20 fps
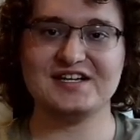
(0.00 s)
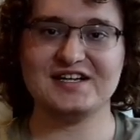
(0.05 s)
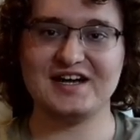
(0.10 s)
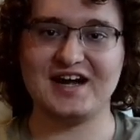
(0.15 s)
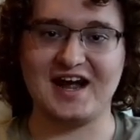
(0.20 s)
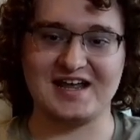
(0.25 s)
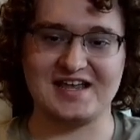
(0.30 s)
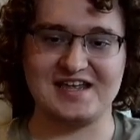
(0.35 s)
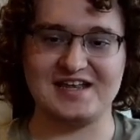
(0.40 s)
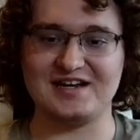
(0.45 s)

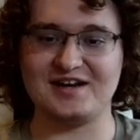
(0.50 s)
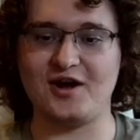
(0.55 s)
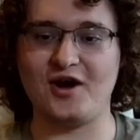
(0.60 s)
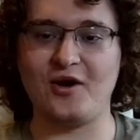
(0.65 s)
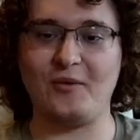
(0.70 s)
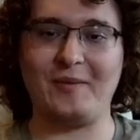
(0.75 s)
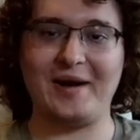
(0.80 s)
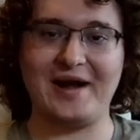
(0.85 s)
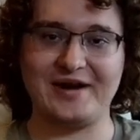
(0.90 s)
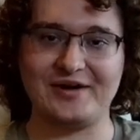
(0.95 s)
I get a
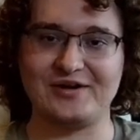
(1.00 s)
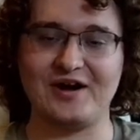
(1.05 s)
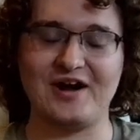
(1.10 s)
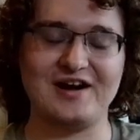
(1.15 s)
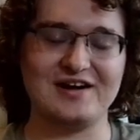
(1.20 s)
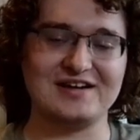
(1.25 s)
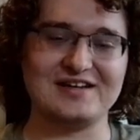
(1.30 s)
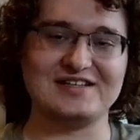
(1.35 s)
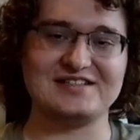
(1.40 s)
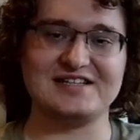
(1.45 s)
wider
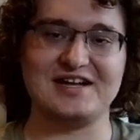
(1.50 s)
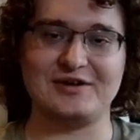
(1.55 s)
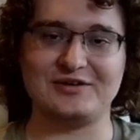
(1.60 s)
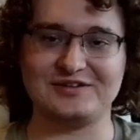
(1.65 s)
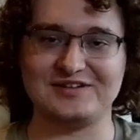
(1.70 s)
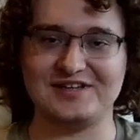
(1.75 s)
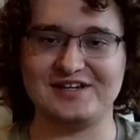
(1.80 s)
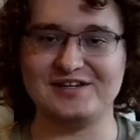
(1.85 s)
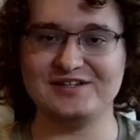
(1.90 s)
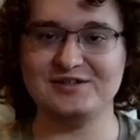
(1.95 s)
audience out
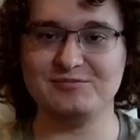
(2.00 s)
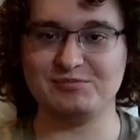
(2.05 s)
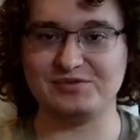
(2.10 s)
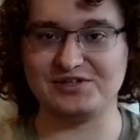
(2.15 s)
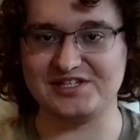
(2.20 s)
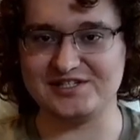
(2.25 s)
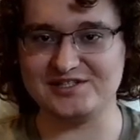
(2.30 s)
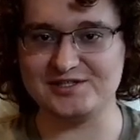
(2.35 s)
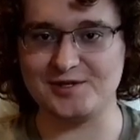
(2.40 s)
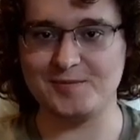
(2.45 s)
there,
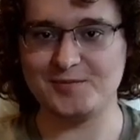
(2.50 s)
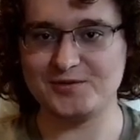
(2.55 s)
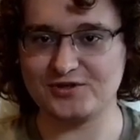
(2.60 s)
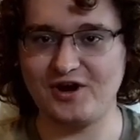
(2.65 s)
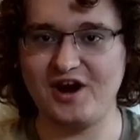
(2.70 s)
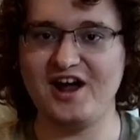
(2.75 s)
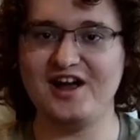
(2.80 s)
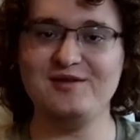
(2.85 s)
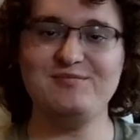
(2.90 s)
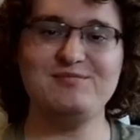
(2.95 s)
please
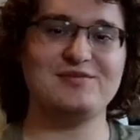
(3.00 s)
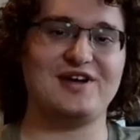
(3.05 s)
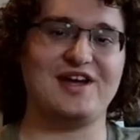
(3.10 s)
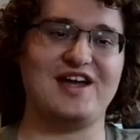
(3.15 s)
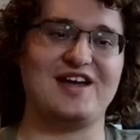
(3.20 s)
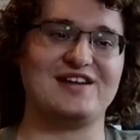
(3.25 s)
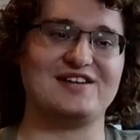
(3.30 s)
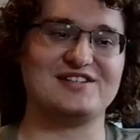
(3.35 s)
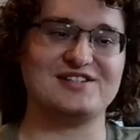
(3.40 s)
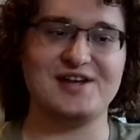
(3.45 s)
subscribe
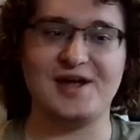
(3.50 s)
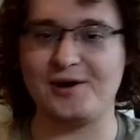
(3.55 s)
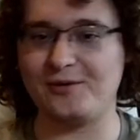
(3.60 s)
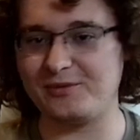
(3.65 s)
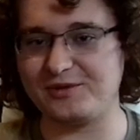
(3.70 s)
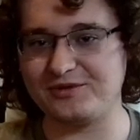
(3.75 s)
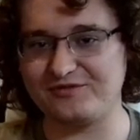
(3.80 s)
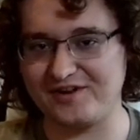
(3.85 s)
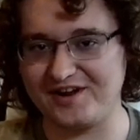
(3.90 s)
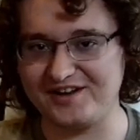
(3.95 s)
and share
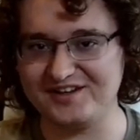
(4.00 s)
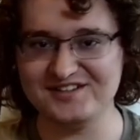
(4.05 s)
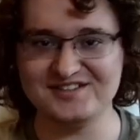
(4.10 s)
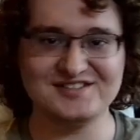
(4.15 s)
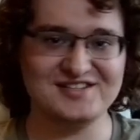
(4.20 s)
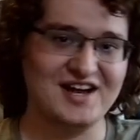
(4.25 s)
with friends.